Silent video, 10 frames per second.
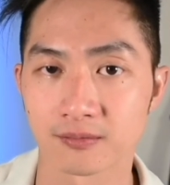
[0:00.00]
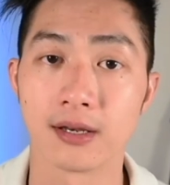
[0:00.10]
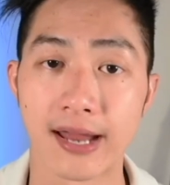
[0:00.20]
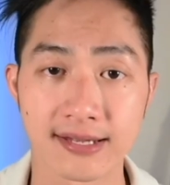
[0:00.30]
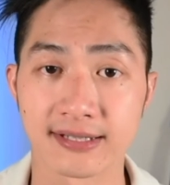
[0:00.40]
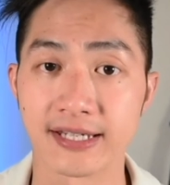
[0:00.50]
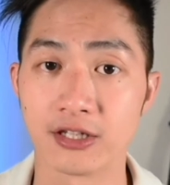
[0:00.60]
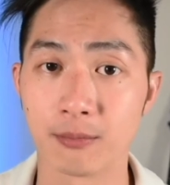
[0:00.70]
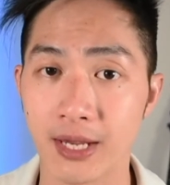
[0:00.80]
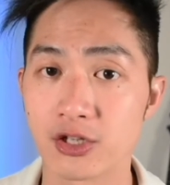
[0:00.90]
Lastly,
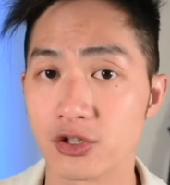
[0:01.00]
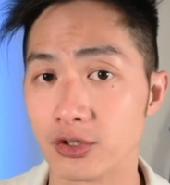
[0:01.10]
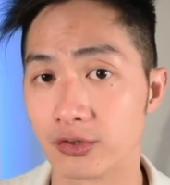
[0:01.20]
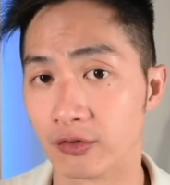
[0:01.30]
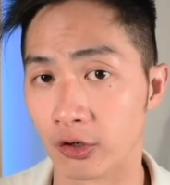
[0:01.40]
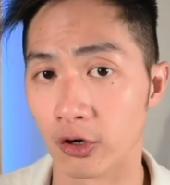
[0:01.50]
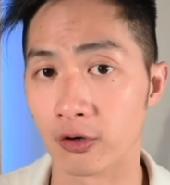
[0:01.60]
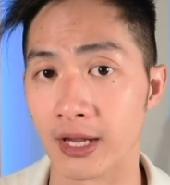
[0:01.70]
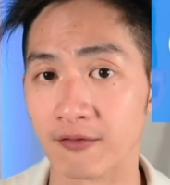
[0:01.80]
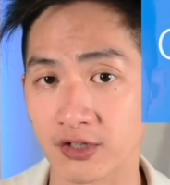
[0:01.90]
you may choose to
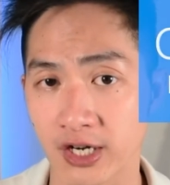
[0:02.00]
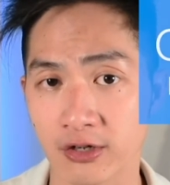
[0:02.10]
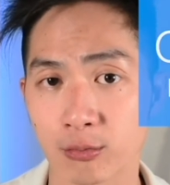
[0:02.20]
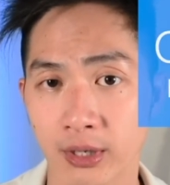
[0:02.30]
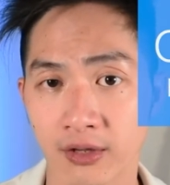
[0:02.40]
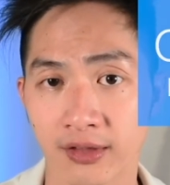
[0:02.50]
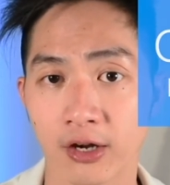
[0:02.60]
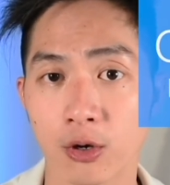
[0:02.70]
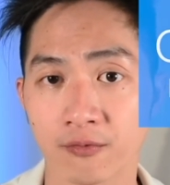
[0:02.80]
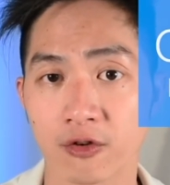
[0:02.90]
forego a vaginal birth and
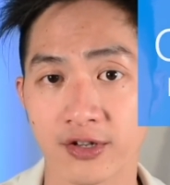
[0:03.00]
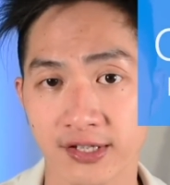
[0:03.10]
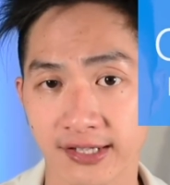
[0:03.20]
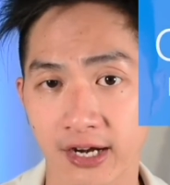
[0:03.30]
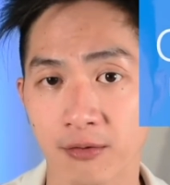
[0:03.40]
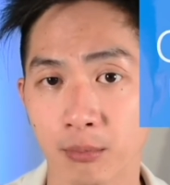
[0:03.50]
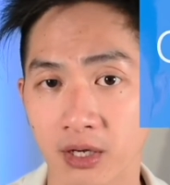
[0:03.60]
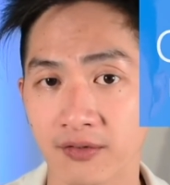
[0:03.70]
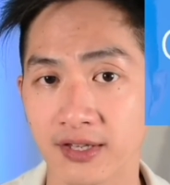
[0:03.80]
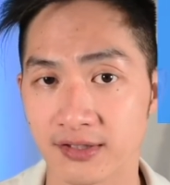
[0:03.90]
opt for a cesarean
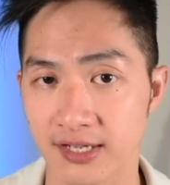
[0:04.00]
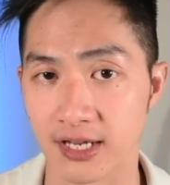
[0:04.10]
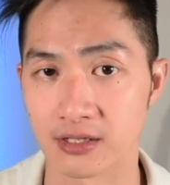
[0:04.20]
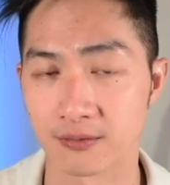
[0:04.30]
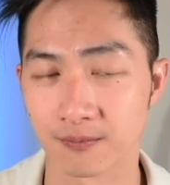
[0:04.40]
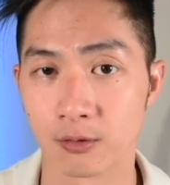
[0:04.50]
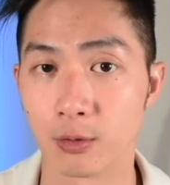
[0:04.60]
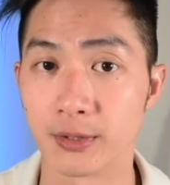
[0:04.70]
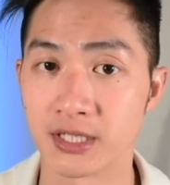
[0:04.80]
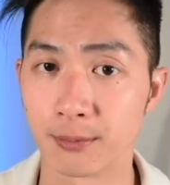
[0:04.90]
birth instead. We
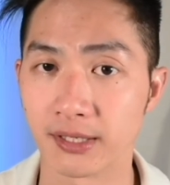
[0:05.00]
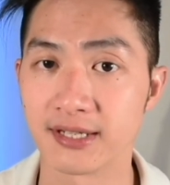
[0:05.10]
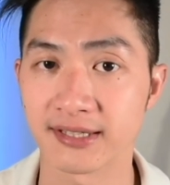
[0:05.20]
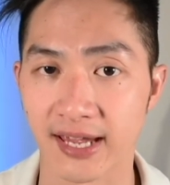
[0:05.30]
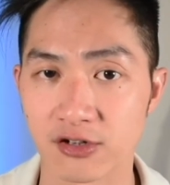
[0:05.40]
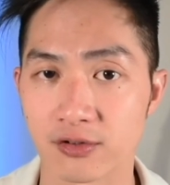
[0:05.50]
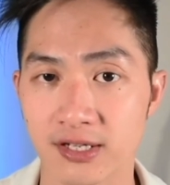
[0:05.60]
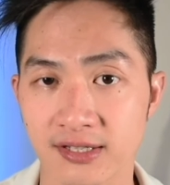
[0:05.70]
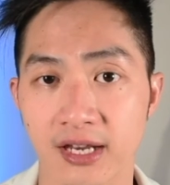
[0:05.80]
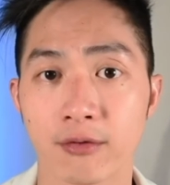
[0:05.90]
would typically schedule
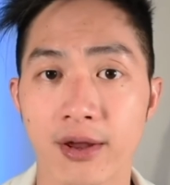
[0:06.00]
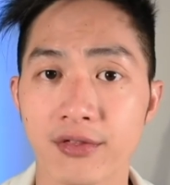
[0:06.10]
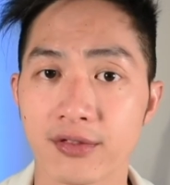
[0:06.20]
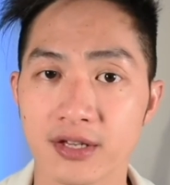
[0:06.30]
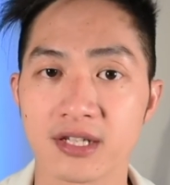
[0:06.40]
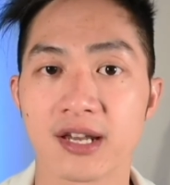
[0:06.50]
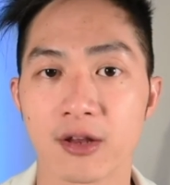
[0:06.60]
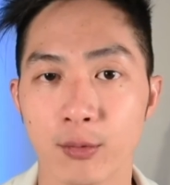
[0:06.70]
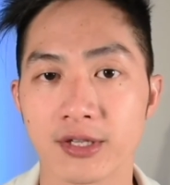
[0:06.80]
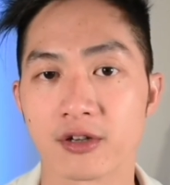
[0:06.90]
this at around
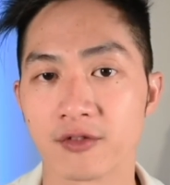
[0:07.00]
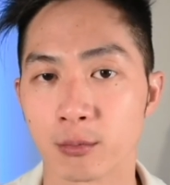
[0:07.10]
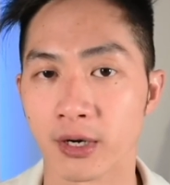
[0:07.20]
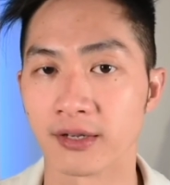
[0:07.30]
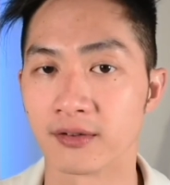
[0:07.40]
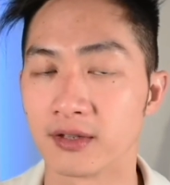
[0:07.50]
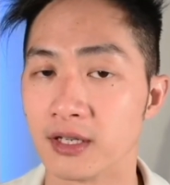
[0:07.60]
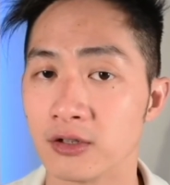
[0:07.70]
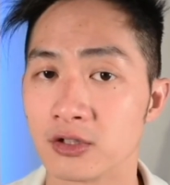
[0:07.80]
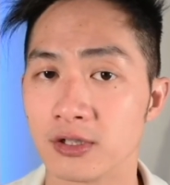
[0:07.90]
39 weeks of the
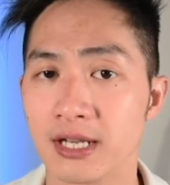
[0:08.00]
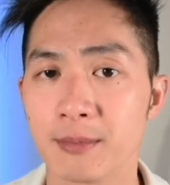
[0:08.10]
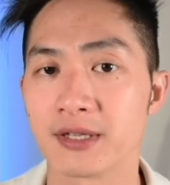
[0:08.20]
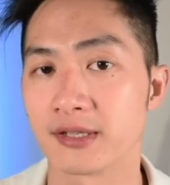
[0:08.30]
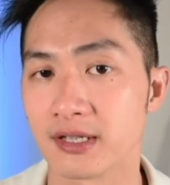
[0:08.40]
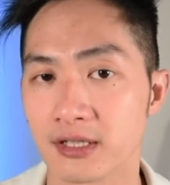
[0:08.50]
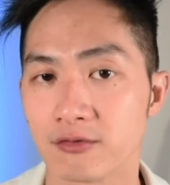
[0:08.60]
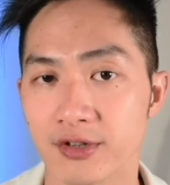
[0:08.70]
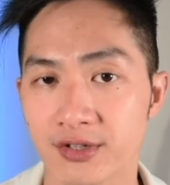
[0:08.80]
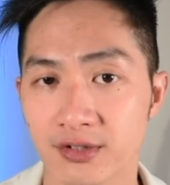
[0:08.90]
pregnancy to limit certain
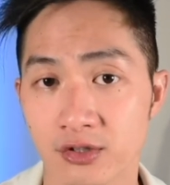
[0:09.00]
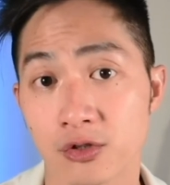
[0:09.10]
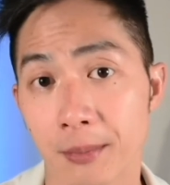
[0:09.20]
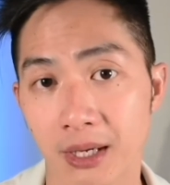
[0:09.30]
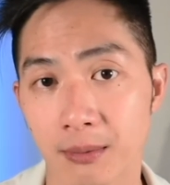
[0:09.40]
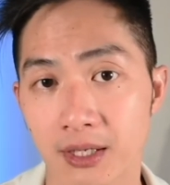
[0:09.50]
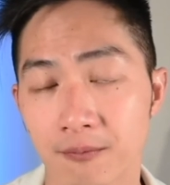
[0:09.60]
risks to baby.